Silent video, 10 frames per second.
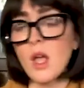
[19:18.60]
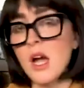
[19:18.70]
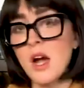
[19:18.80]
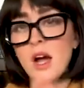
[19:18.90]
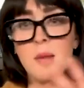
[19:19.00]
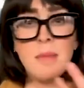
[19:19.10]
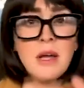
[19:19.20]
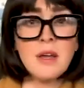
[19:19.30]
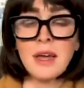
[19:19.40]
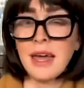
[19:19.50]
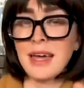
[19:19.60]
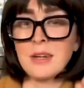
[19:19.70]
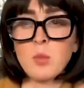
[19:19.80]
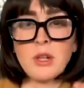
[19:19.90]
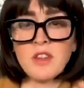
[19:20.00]

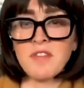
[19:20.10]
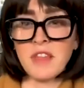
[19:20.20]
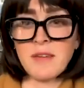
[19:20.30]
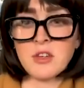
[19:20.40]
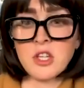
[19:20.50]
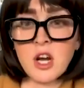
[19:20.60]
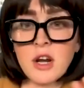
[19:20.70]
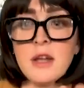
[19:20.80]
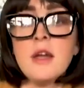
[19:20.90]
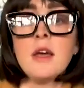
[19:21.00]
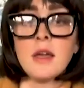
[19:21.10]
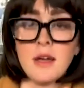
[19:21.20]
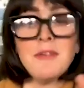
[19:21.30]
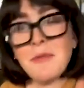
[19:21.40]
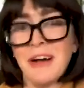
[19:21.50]
and what the flavors are.
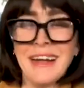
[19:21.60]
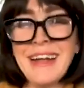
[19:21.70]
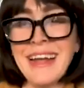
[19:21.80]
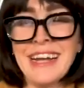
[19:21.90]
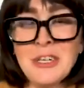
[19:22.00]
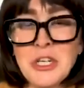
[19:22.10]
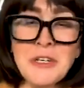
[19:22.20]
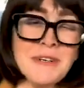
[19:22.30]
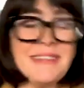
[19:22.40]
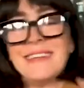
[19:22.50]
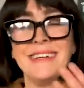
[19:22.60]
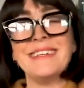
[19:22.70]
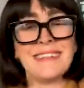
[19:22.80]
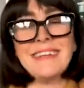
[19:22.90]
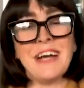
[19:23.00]
Well, and Andrew
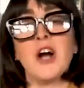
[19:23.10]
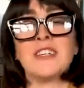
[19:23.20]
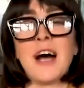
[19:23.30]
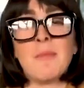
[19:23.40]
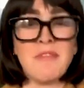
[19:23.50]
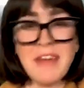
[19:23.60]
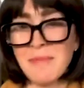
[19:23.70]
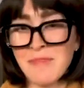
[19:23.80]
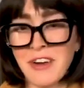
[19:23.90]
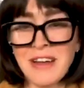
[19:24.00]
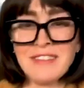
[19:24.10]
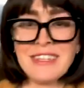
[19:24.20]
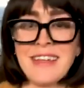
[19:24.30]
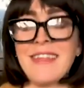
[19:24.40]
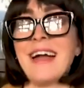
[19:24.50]
is on top of it before I even
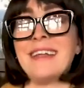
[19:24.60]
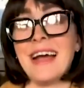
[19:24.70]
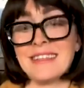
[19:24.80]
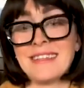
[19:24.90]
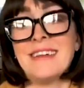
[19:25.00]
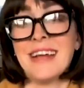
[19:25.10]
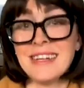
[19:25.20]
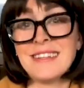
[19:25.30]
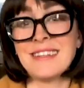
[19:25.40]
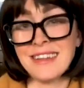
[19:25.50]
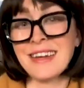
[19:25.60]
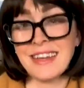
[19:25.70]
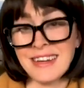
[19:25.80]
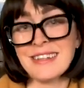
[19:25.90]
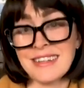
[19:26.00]
said that. Yes, it's acidic
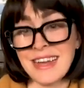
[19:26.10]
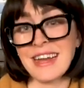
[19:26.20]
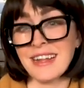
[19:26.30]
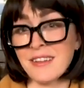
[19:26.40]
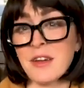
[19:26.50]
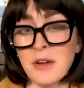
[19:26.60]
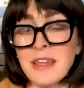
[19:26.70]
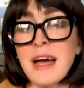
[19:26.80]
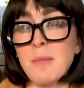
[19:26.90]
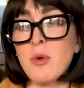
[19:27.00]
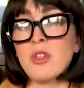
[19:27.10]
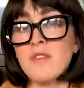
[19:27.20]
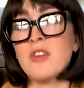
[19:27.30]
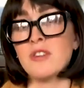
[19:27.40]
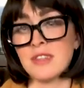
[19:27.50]
and it's tannic. Yeah, both
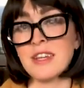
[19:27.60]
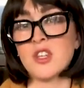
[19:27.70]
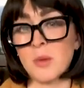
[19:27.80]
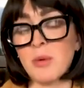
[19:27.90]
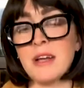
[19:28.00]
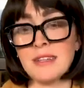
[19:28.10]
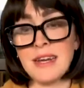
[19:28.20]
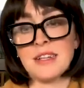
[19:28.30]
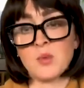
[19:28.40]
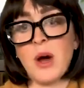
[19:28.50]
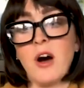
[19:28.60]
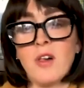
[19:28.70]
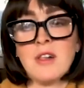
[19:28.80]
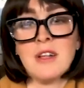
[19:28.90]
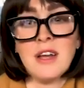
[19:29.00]
of those things are present as well.
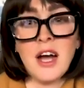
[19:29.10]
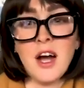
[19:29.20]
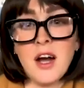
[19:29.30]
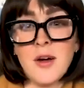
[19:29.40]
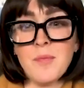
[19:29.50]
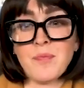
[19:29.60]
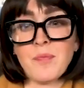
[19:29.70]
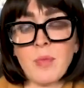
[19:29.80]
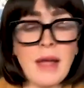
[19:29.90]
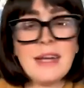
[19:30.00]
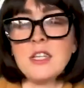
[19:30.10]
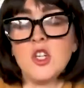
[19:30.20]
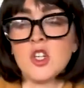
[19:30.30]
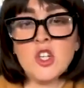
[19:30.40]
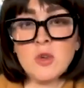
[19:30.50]
I guess
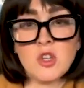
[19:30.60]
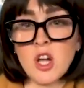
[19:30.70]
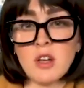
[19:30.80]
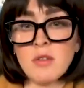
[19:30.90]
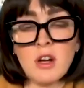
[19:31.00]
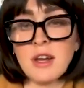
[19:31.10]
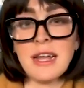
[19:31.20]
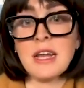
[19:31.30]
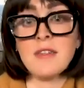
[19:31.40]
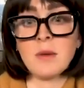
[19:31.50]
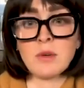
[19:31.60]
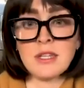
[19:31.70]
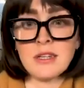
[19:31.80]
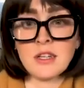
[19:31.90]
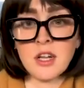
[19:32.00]
just notes on anything we're
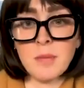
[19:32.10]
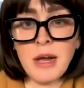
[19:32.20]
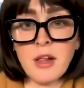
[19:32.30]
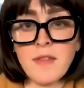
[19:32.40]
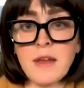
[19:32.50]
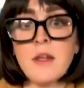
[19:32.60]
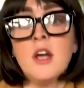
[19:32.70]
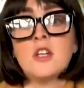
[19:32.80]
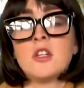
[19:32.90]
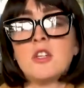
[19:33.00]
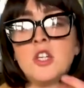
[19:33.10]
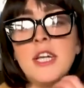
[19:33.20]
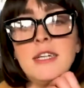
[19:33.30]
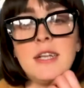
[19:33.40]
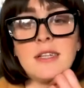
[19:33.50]
sensing on the palate then. So
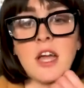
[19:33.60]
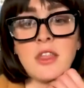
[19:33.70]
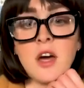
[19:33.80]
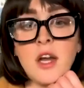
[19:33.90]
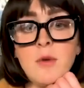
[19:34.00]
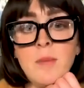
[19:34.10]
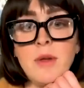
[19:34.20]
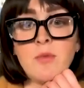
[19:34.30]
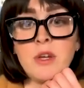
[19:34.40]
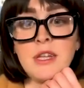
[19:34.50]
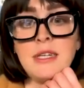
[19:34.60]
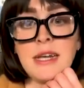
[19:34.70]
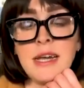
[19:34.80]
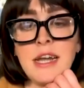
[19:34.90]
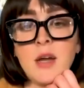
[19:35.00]
Sheena says, I thought it would be really
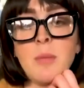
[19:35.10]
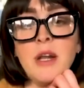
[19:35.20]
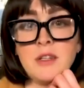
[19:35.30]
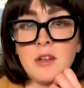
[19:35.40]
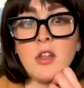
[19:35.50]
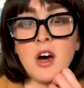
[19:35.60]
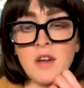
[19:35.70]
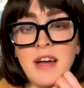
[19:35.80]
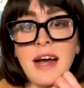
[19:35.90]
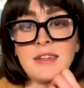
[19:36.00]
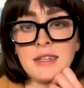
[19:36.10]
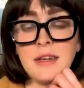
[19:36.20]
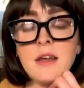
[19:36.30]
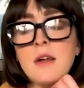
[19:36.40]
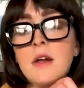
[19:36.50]
tannic, but it's a lot of
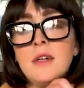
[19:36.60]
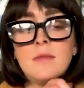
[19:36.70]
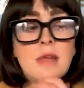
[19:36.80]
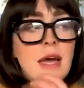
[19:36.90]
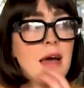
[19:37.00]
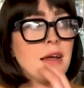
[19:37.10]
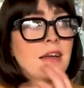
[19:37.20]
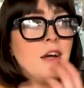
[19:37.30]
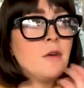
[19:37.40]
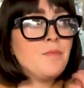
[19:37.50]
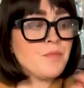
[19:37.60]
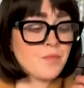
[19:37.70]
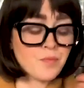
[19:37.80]
acid. Yeah, you know,